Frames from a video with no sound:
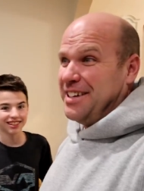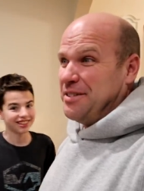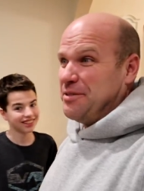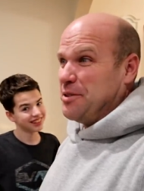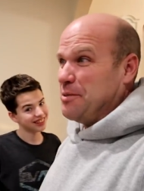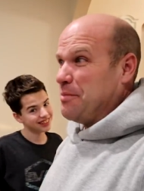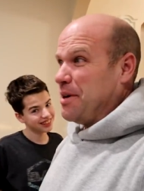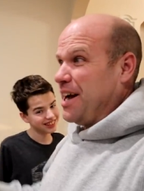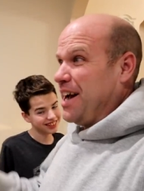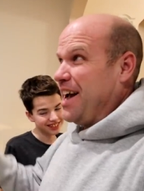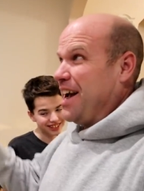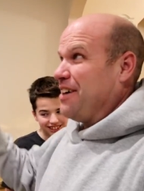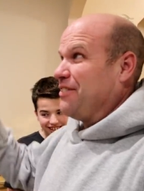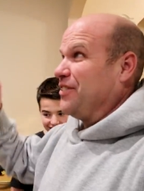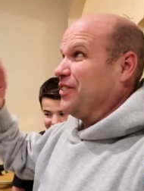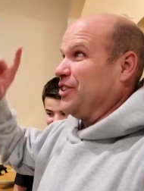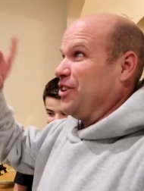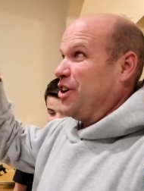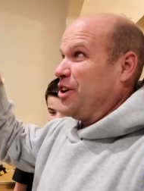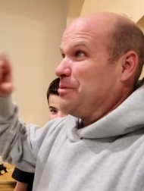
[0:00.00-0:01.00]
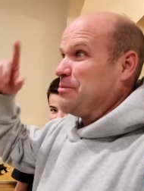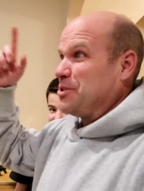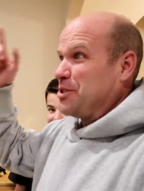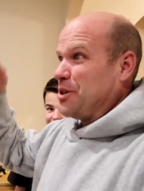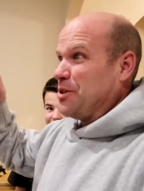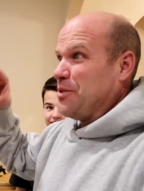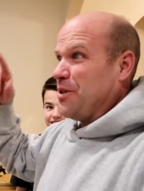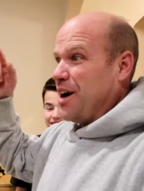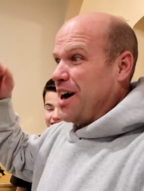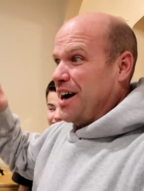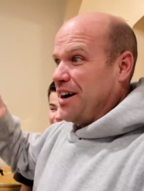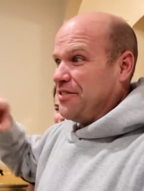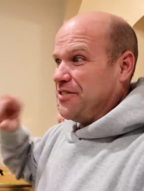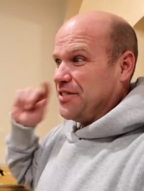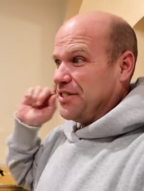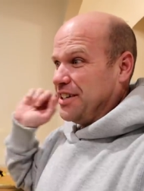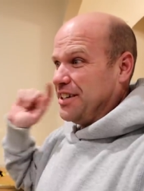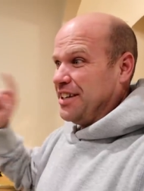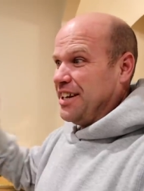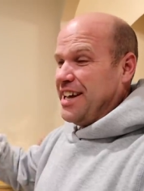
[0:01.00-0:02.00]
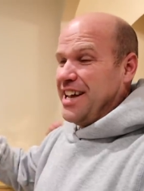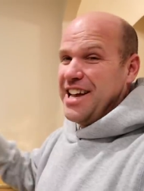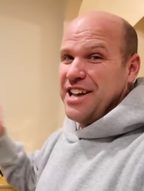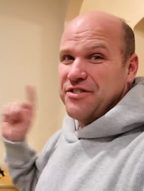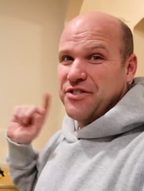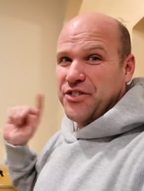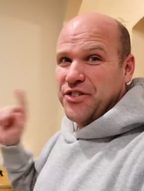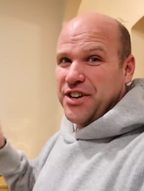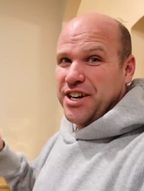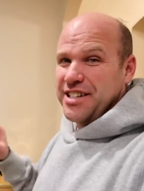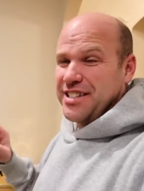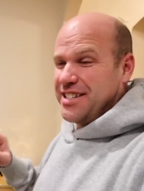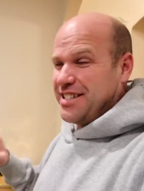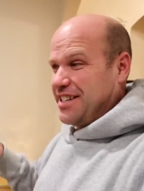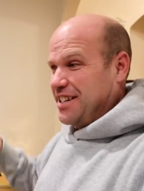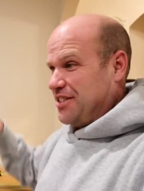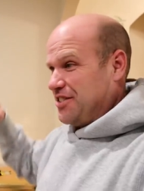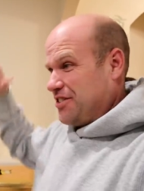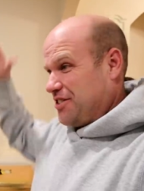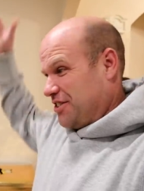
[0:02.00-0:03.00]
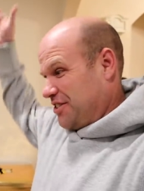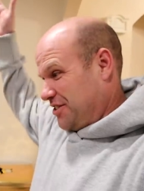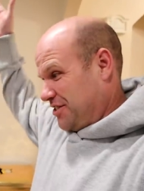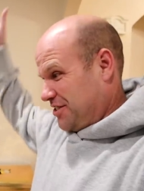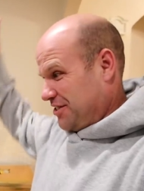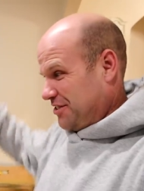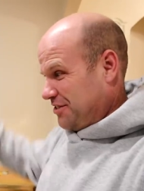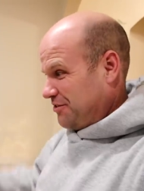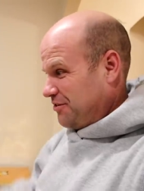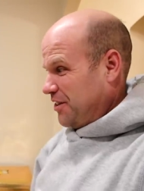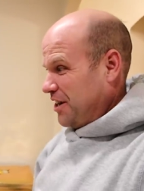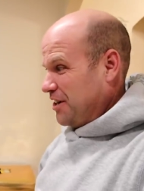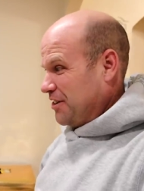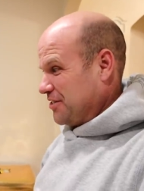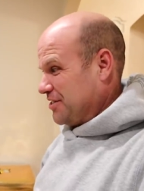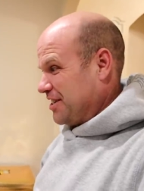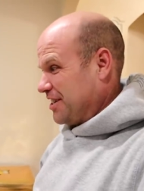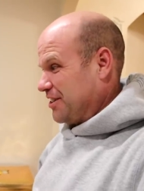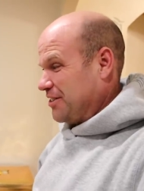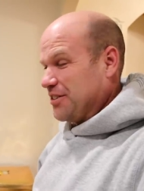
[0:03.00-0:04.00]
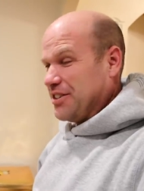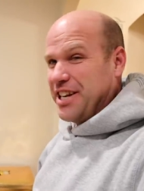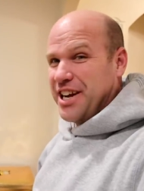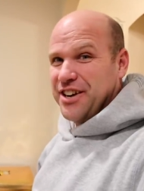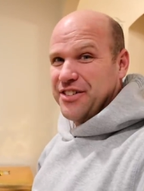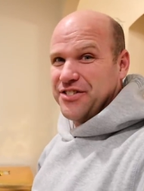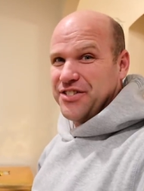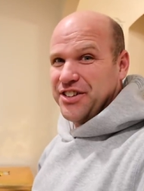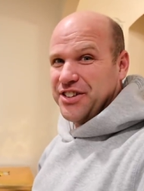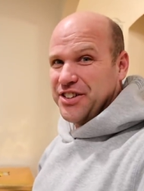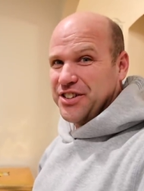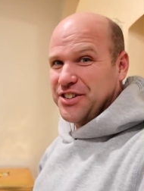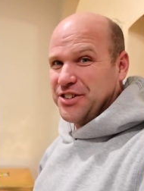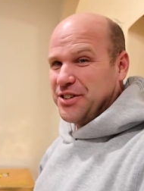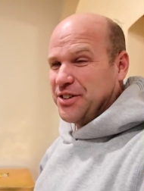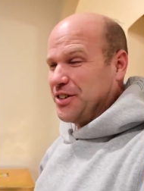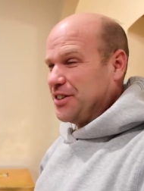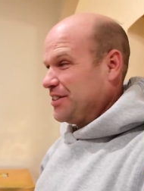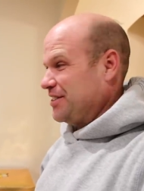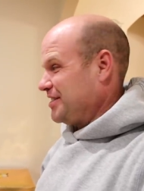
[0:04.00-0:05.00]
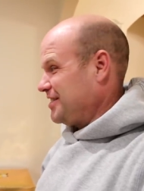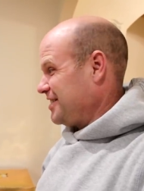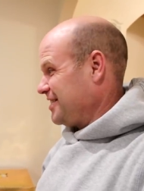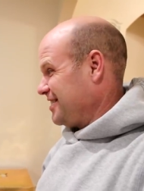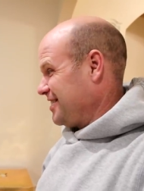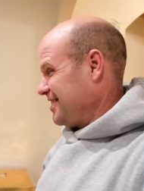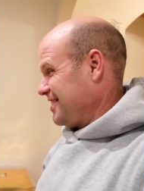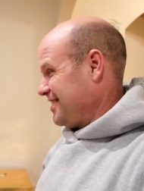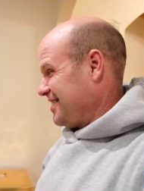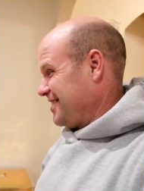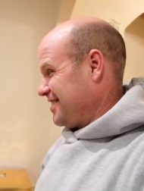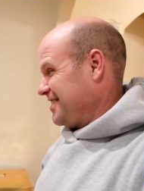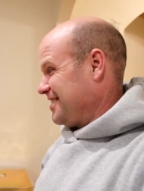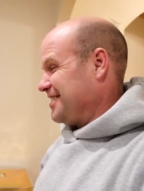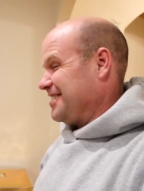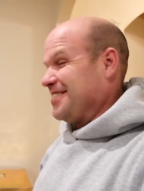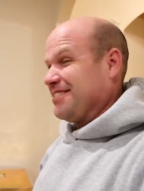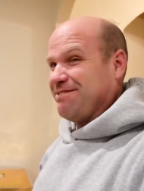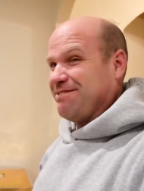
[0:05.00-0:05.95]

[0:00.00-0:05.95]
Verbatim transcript: Mouse we might traps. Have alarms go off and infrared sensors and rails that go down in front of the doors. Everywhere.